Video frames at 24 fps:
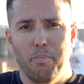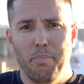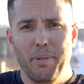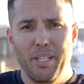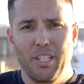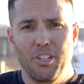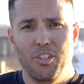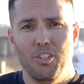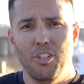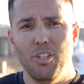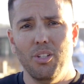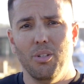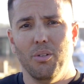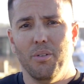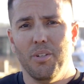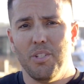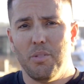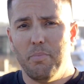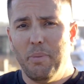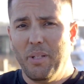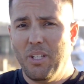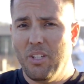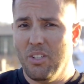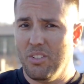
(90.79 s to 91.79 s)
B2
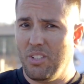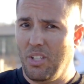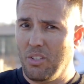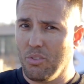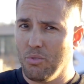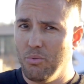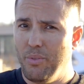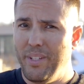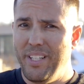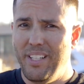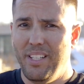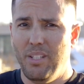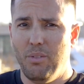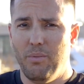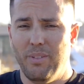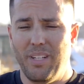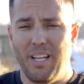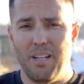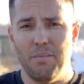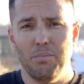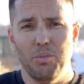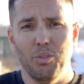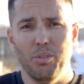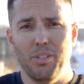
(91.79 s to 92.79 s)
is because I really, when
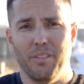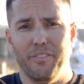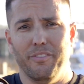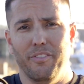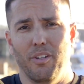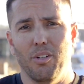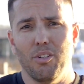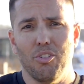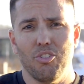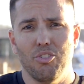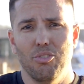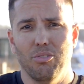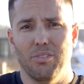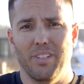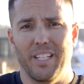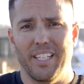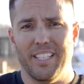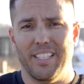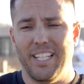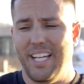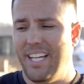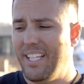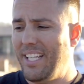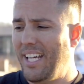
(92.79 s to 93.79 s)
I'm doing a photo shoot
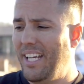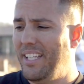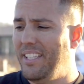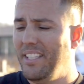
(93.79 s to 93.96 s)
like that,